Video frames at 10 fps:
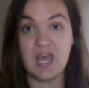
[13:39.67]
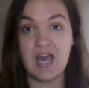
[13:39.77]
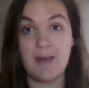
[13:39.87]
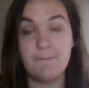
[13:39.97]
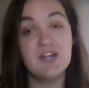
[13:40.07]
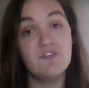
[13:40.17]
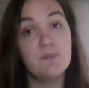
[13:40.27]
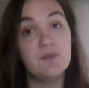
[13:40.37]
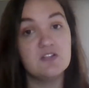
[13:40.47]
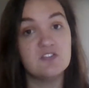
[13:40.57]
But if you
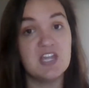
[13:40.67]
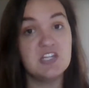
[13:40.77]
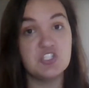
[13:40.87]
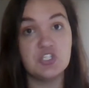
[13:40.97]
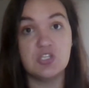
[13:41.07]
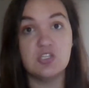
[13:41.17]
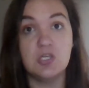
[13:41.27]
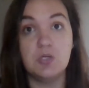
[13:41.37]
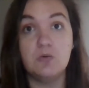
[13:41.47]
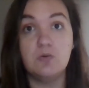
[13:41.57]
book direct,
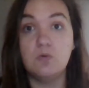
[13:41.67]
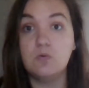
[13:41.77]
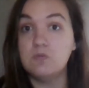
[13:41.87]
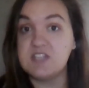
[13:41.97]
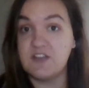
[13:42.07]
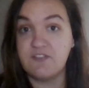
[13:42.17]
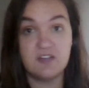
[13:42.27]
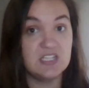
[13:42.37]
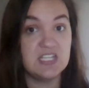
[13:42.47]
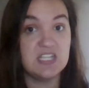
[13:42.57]
you
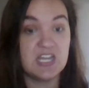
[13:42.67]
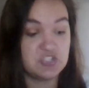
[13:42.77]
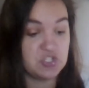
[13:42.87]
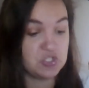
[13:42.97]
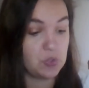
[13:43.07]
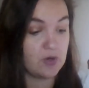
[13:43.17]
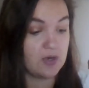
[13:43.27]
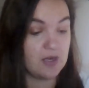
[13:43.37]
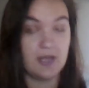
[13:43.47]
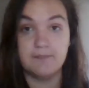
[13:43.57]
definitely get your